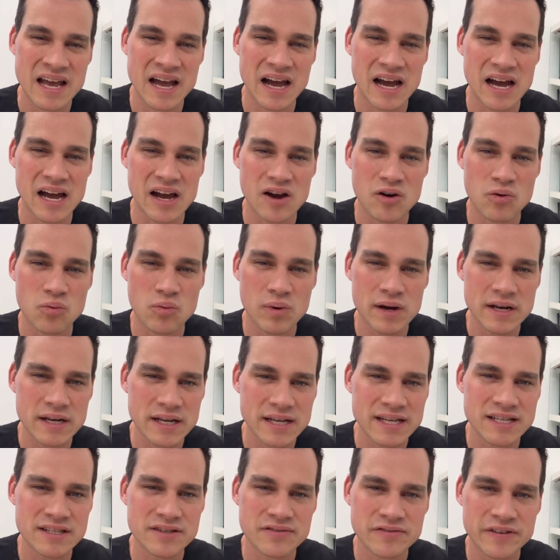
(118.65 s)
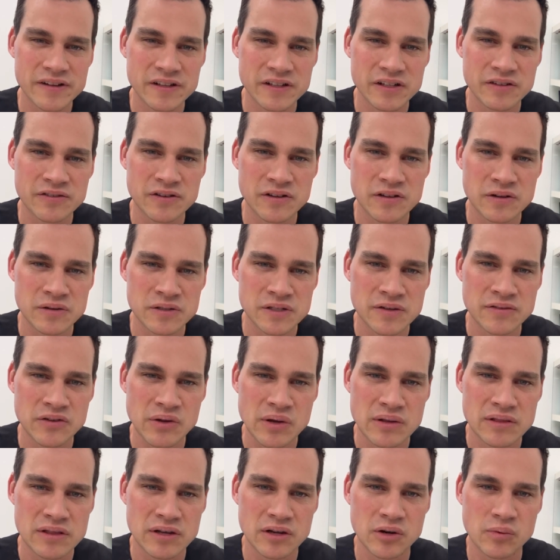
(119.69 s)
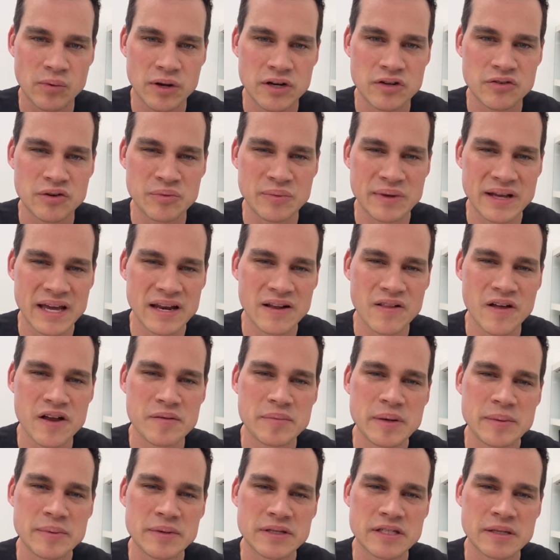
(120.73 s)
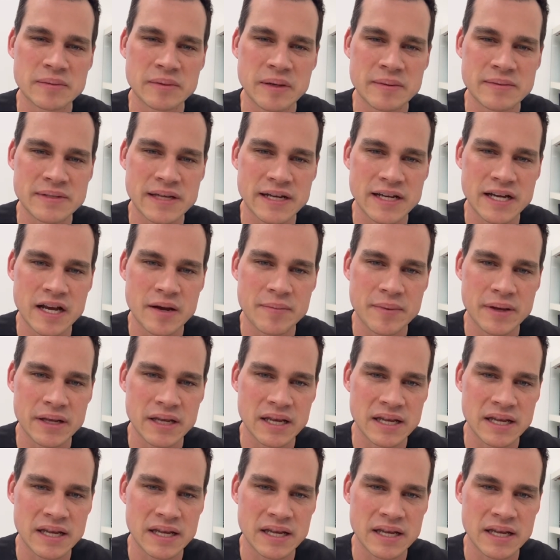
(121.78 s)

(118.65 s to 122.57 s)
What is filler? For those of you out there wondering, we get a lot of people sometimes that come in and